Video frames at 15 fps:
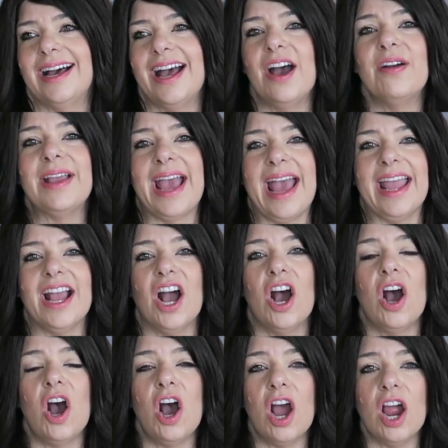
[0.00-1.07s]
Okay,
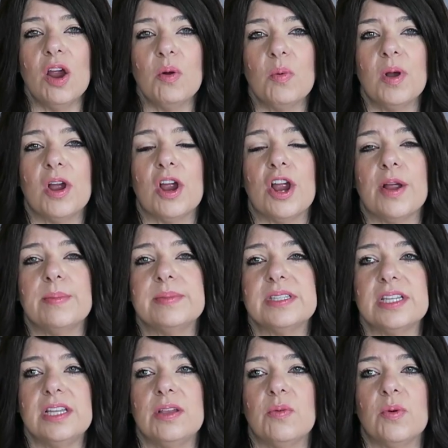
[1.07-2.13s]
heartworms,
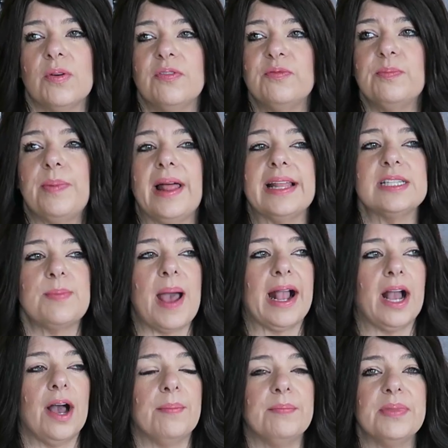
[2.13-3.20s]
well, let's back
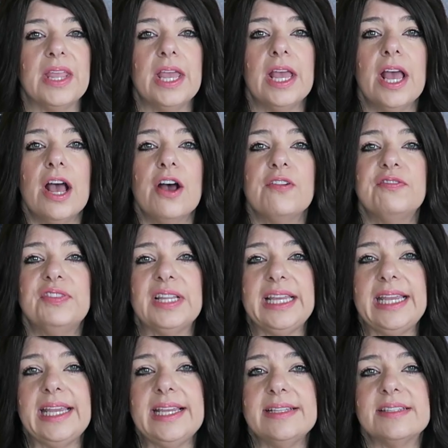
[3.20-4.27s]
up.
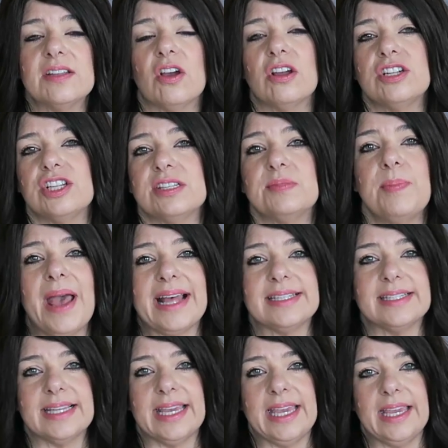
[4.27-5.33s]
Fleas are just
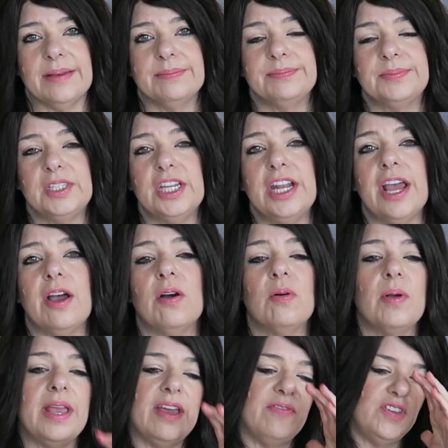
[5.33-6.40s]
pesky. You
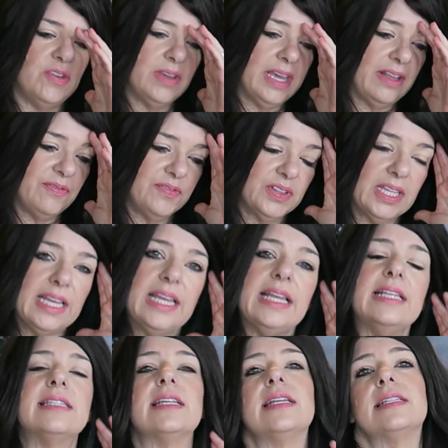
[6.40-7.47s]
know, if you get
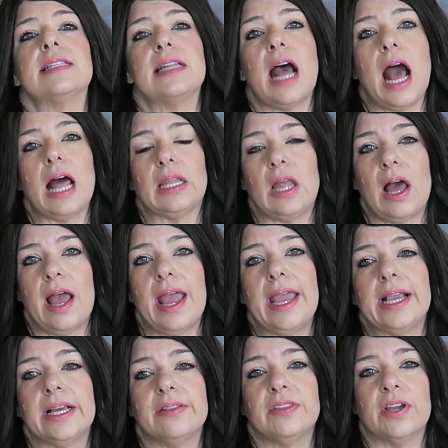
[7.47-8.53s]
fleas, it's not
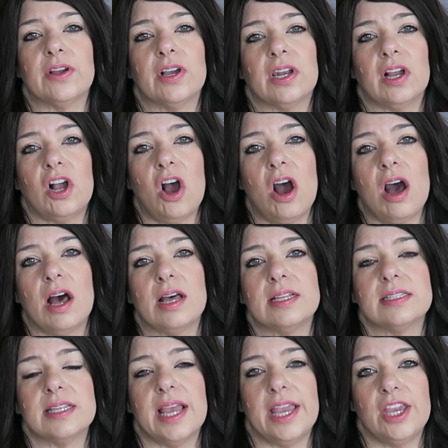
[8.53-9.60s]
like they're gonna
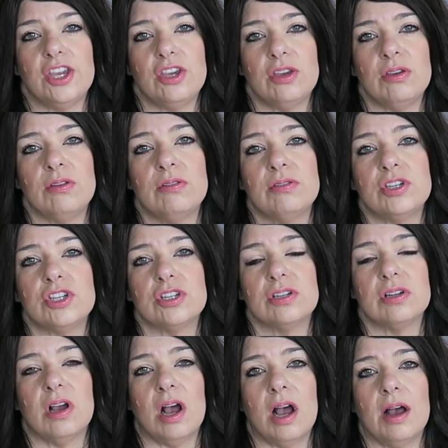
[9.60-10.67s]
cause a huge
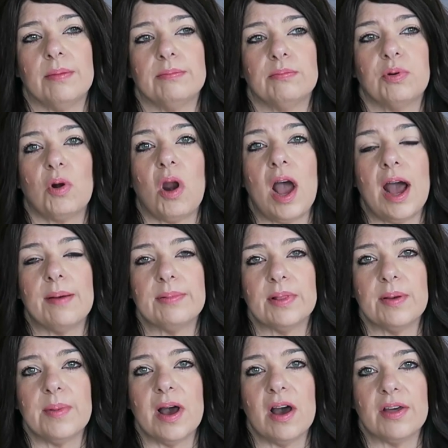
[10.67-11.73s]

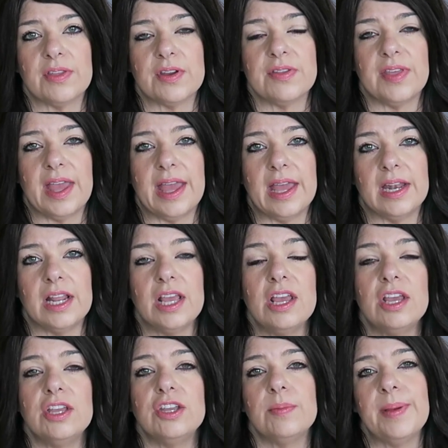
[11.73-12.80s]
problem, other than
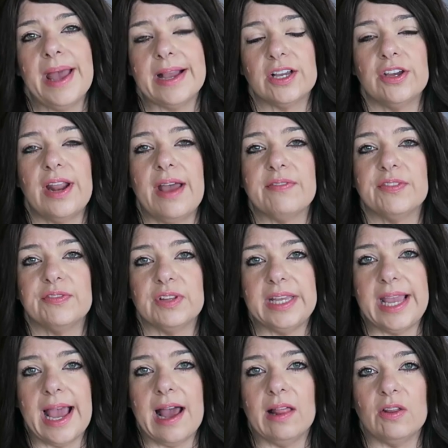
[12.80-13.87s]
your pet could have a
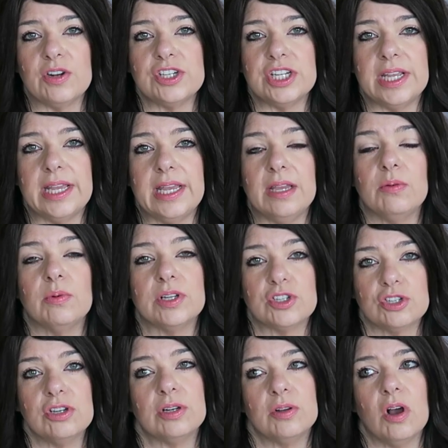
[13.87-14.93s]
flea allergy,
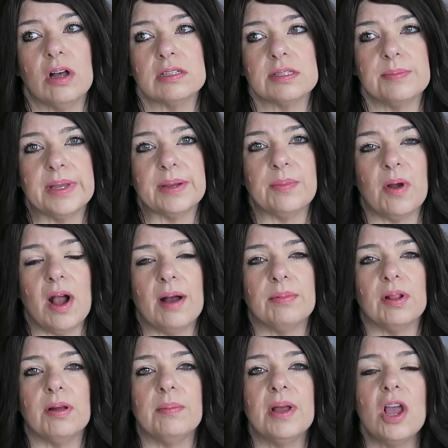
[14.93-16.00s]
which could cause a big
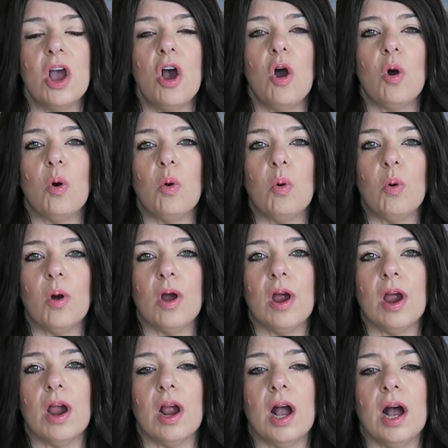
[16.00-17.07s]
problem,
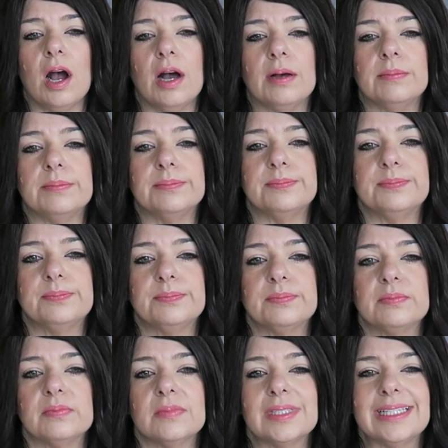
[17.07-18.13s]
or,
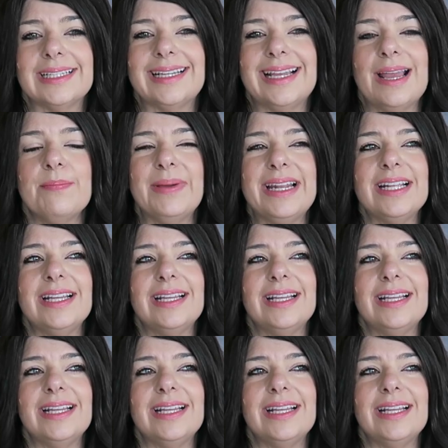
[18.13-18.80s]
but